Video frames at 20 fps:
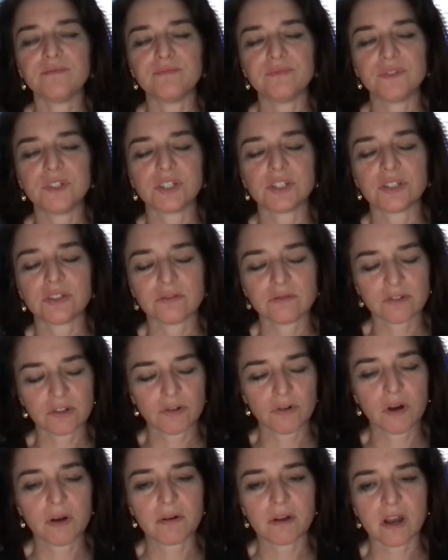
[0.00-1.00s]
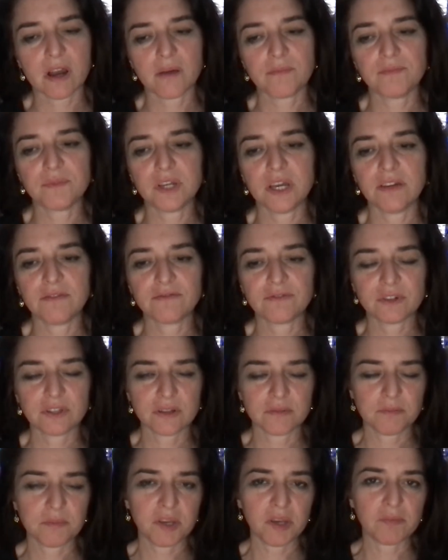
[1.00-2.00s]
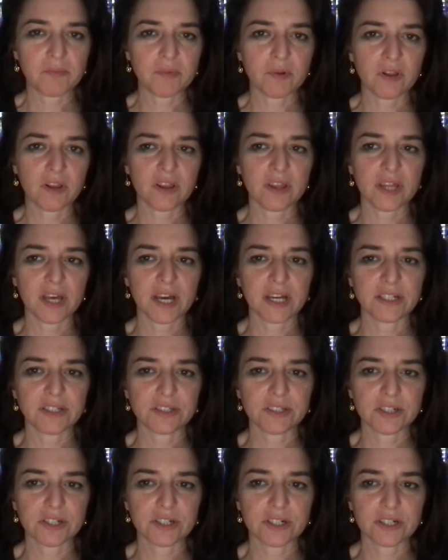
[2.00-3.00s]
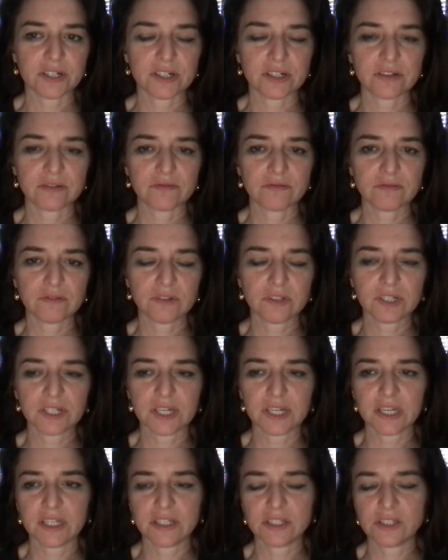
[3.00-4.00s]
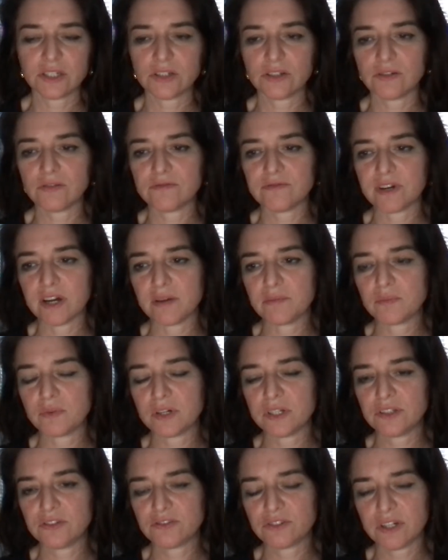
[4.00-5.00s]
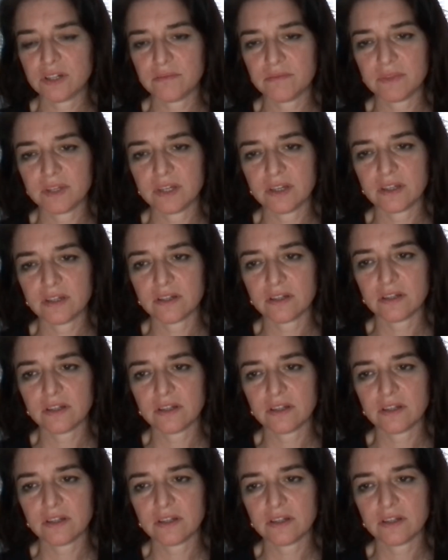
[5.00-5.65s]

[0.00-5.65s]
just a quick update for the people that are looking into fibroid treatment.